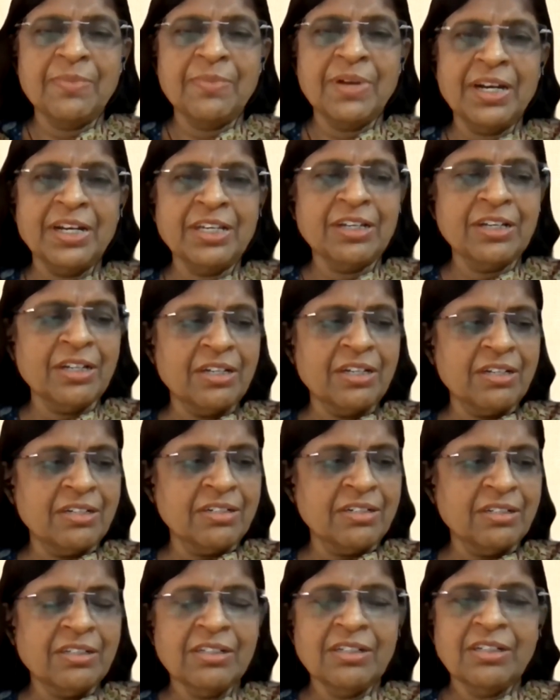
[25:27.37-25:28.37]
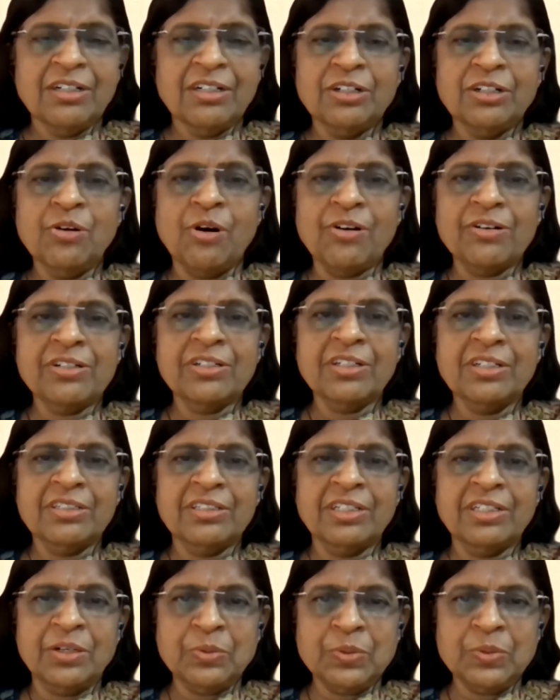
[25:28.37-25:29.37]
medical doctor,
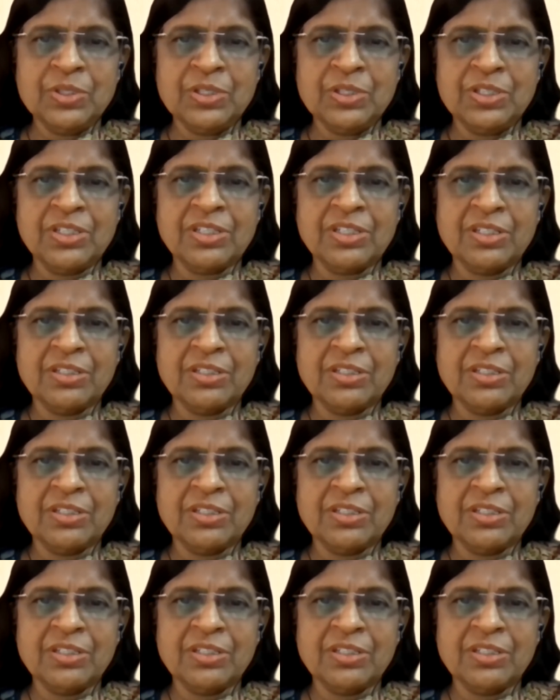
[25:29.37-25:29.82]
that was